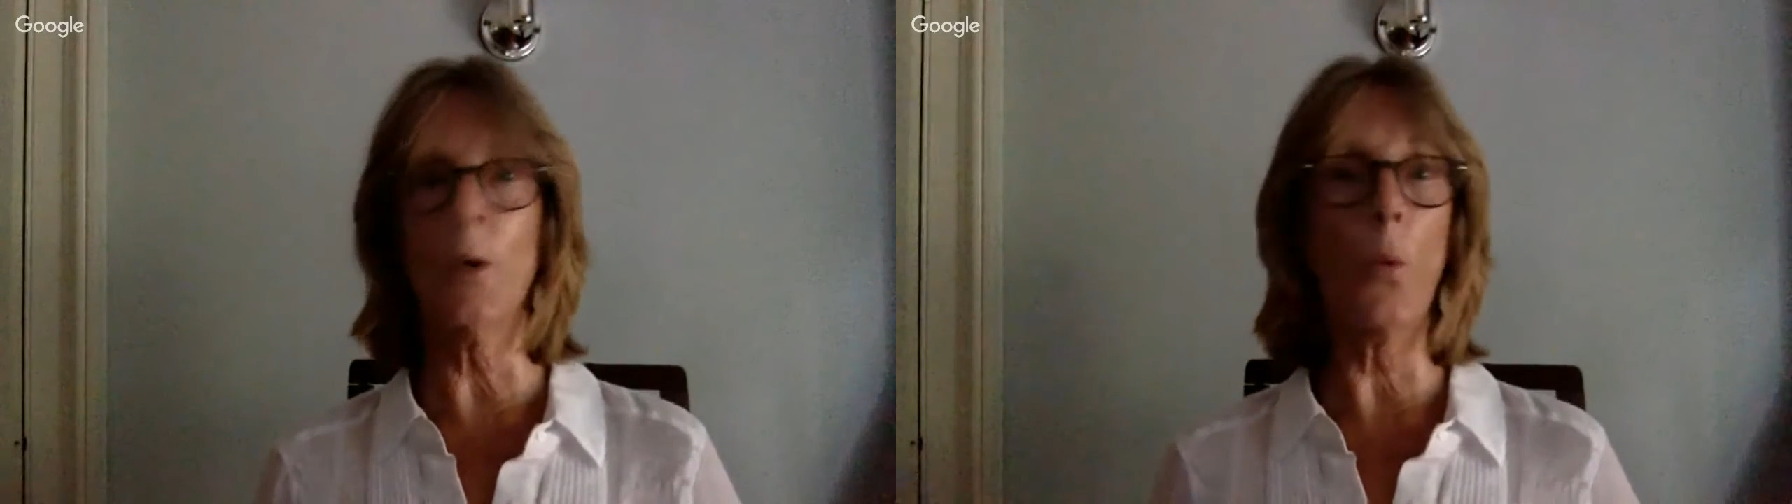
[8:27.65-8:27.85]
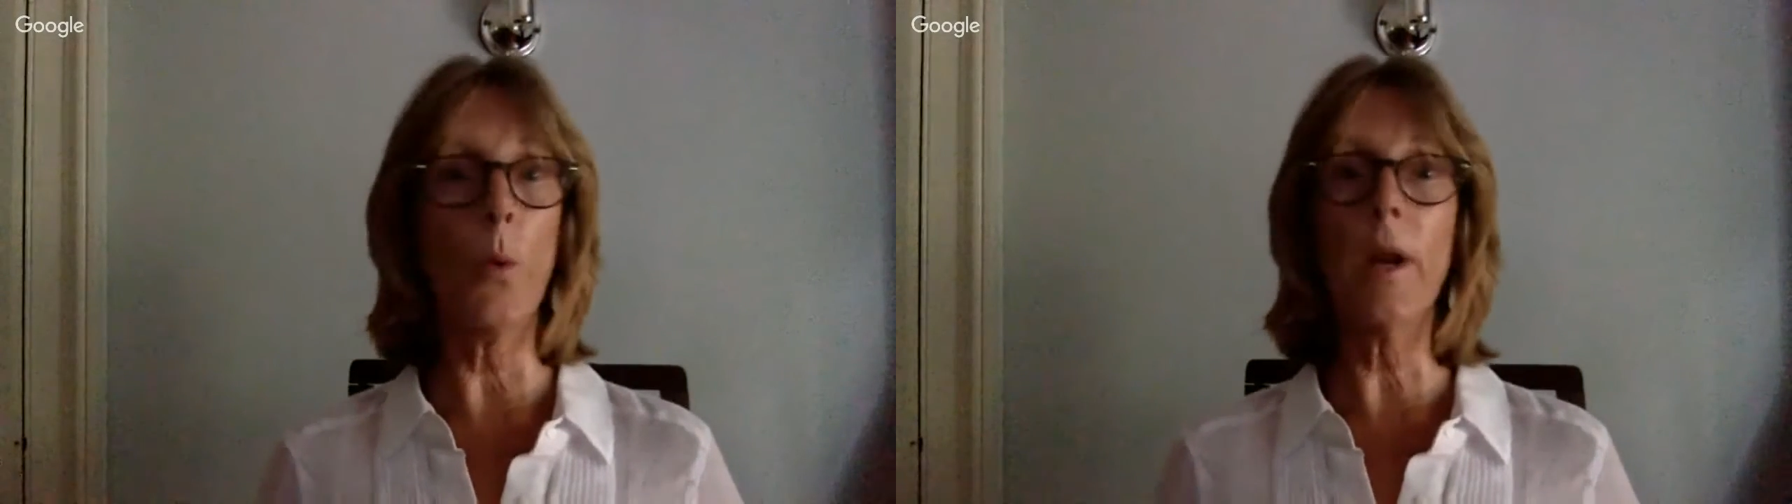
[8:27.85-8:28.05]

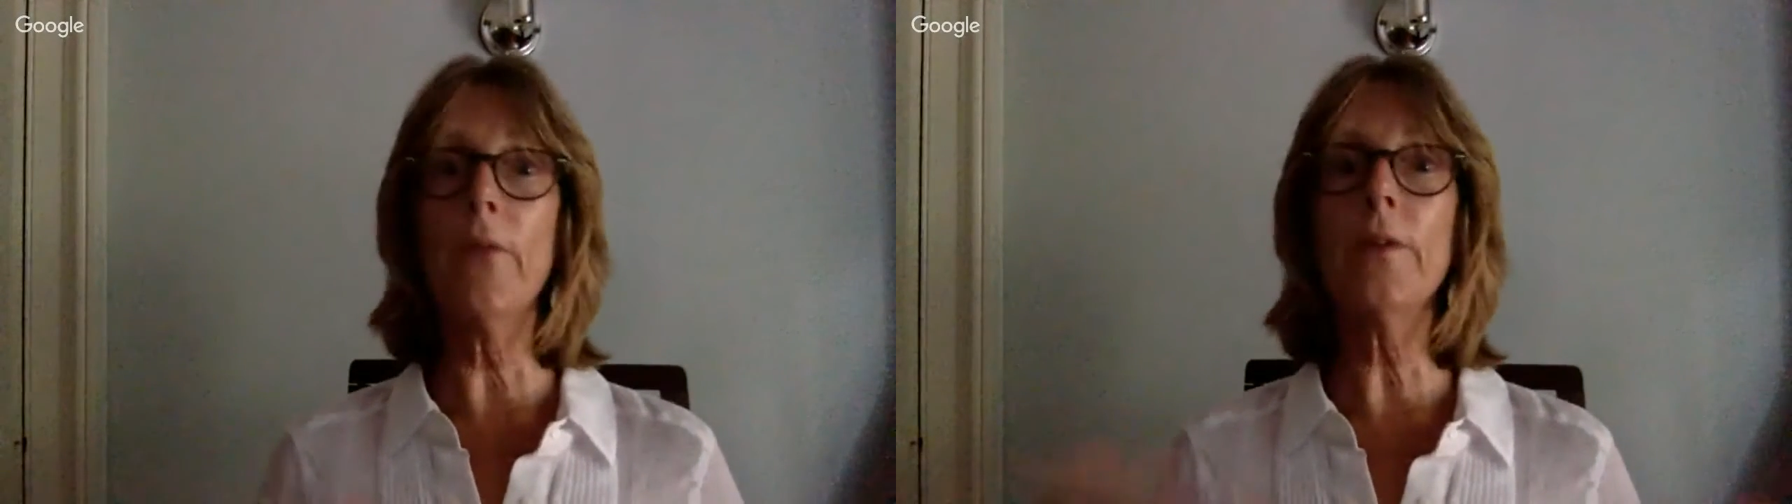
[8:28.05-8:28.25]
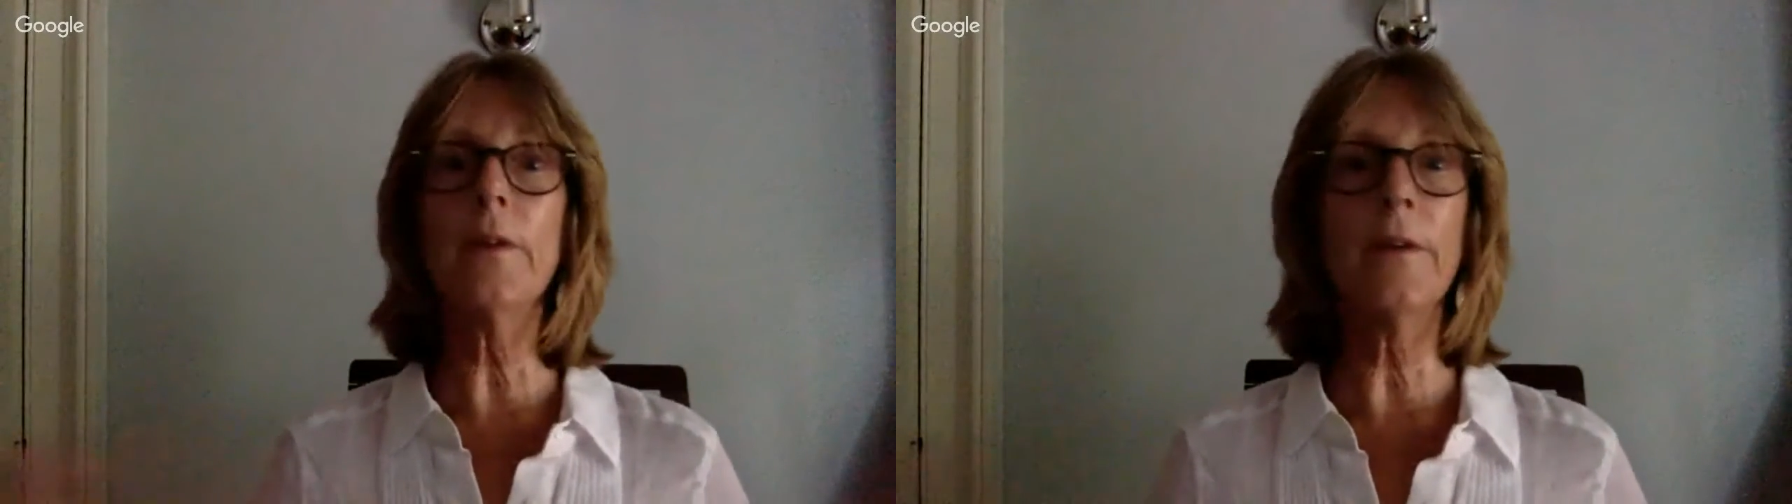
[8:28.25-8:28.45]

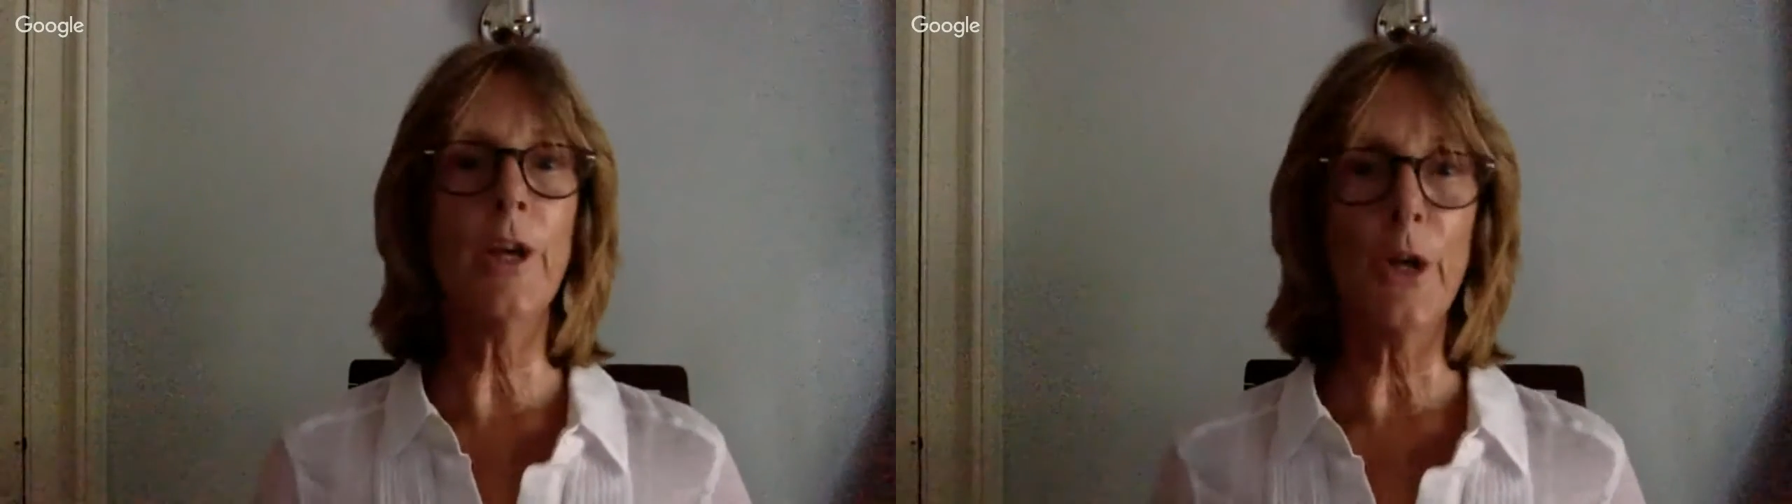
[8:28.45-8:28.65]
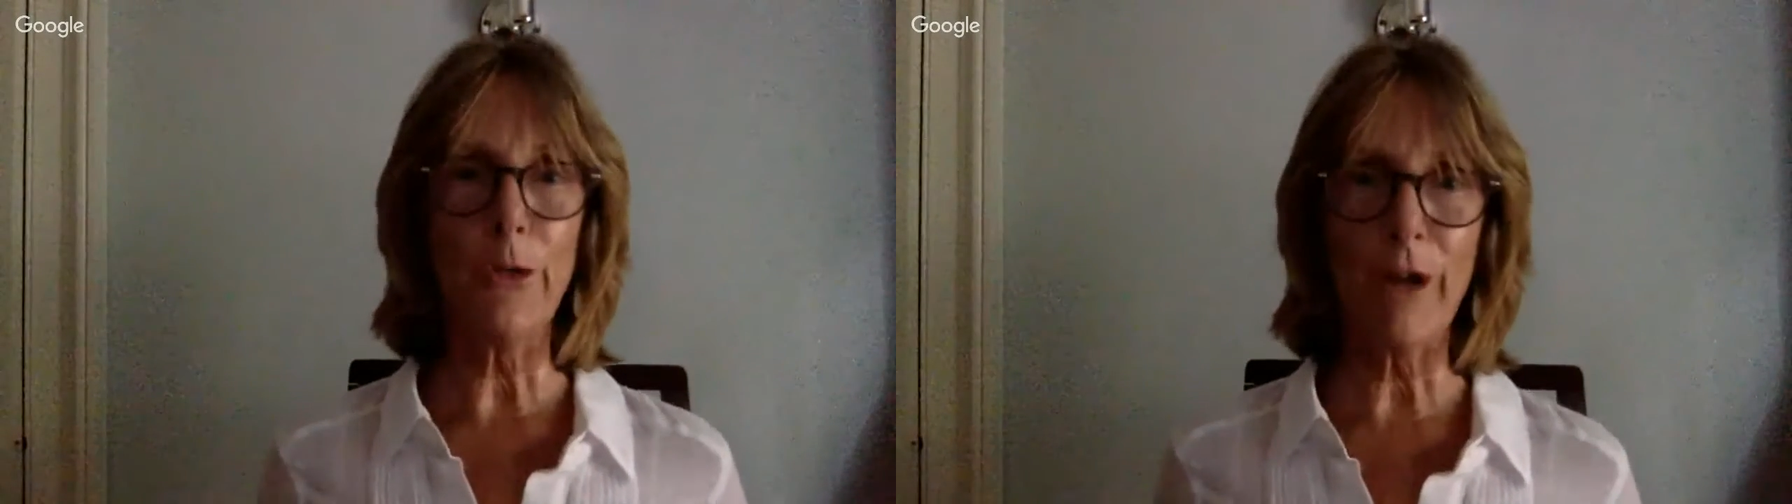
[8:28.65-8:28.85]
whatever the
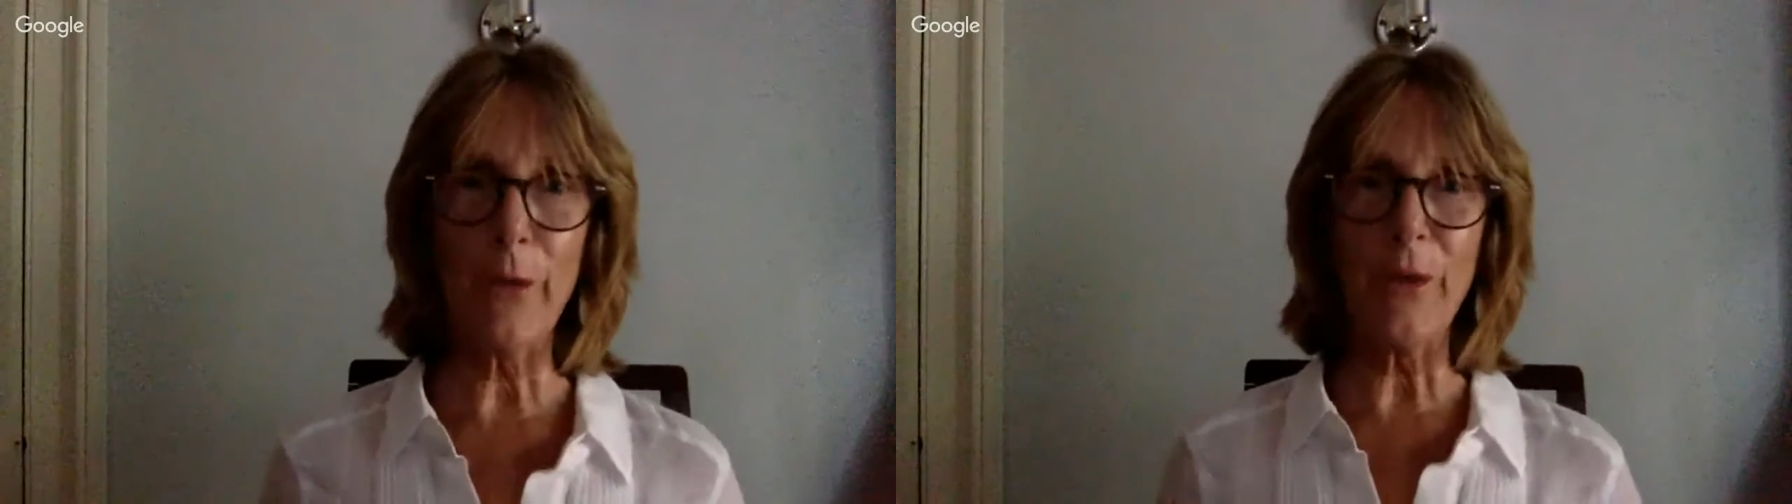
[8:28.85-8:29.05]
right